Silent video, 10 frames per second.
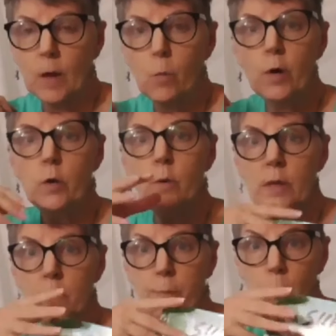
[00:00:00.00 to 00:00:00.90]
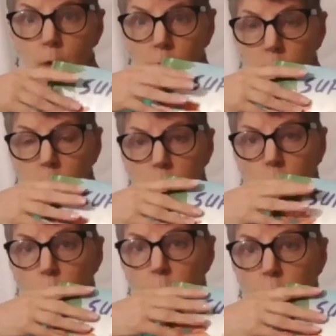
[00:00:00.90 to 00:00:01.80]
where you get the book, you
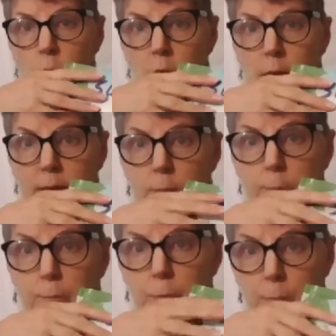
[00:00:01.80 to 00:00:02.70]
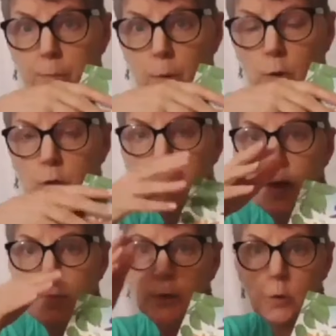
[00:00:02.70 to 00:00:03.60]
know, where you're going to get the book to
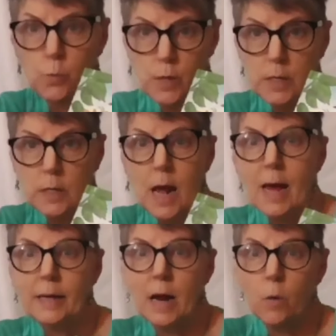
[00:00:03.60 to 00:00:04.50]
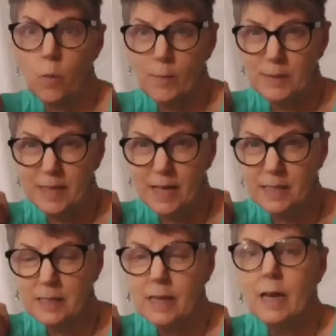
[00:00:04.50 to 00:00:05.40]
be able to read it on our
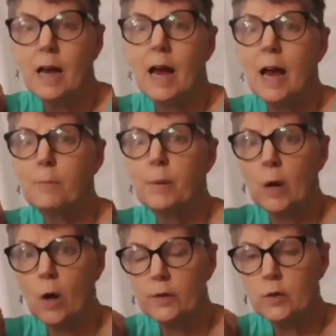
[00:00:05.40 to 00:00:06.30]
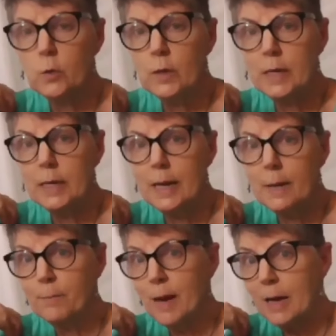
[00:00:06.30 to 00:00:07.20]
website. But also you could get it
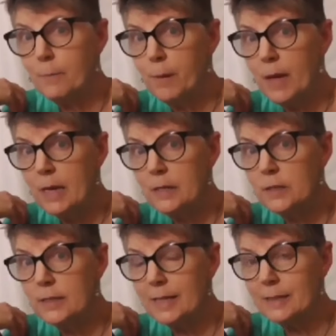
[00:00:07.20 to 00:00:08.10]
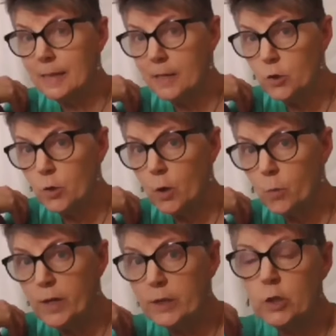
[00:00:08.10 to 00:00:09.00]
at My Page Set
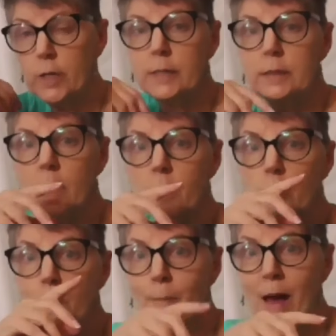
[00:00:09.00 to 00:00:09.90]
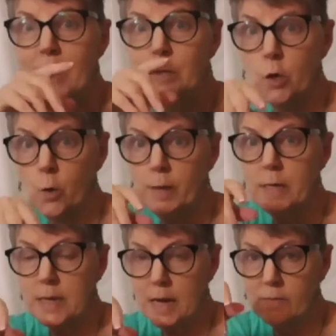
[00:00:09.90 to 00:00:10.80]
Central, which is under
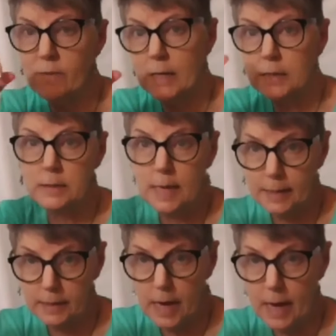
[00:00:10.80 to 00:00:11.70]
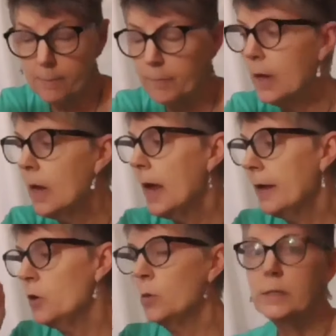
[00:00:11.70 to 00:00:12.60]
mytobydynavox.com.
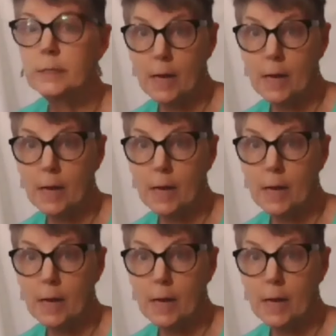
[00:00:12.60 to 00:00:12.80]
And you can